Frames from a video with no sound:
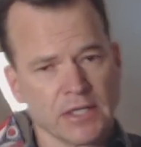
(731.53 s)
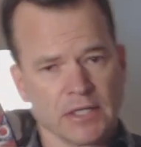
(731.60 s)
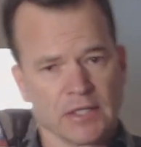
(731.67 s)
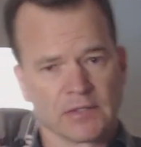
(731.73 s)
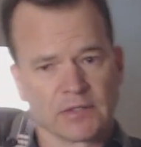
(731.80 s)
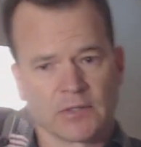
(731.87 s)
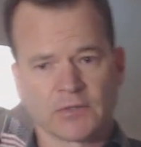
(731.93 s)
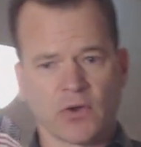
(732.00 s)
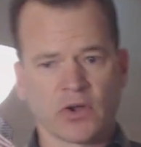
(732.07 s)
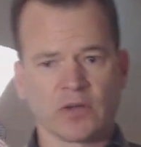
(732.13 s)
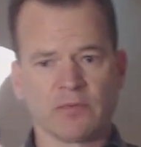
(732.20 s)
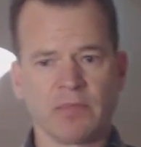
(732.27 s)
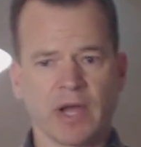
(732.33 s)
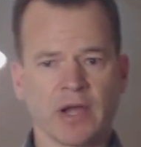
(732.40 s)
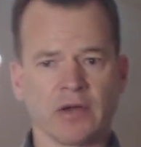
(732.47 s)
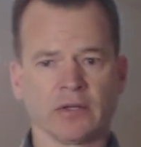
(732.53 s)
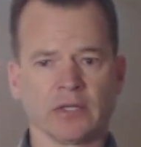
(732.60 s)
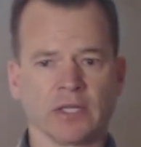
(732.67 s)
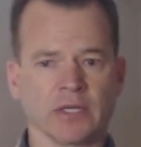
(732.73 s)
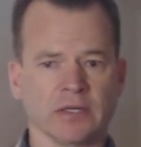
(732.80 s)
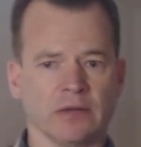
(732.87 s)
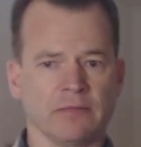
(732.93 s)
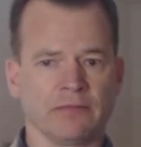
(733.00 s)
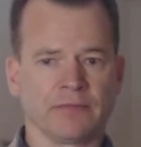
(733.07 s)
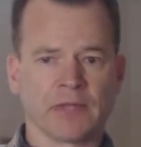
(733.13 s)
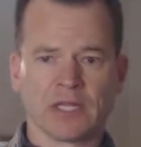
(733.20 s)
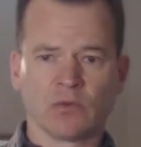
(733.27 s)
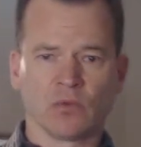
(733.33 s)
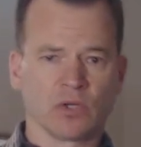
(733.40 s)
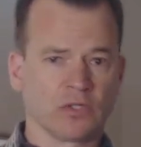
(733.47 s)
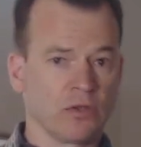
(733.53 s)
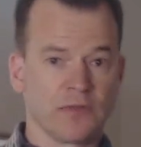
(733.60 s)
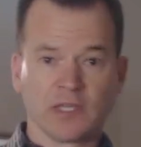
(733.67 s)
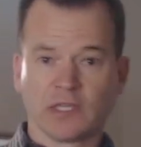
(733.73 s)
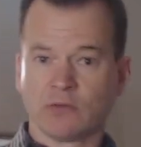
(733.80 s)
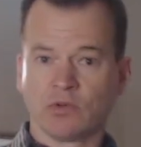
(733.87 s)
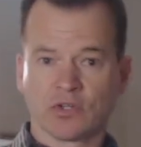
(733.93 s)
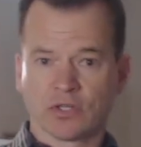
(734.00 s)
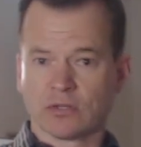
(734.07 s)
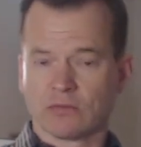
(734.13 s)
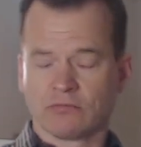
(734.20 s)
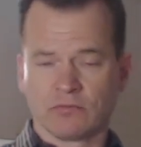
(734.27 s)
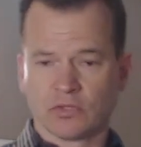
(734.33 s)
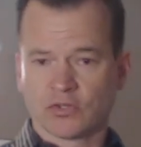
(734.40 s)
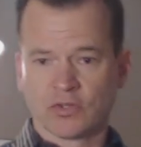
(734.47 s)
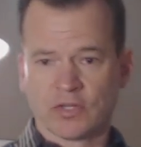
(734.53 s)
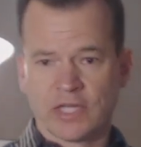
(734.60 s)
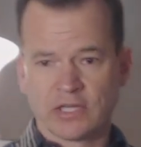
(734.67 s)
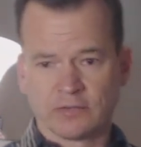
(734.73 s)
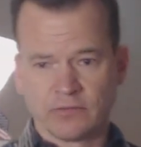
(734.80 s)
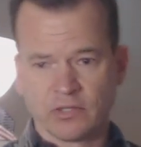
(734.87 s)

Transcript: talk about. Anyone you think we should interview.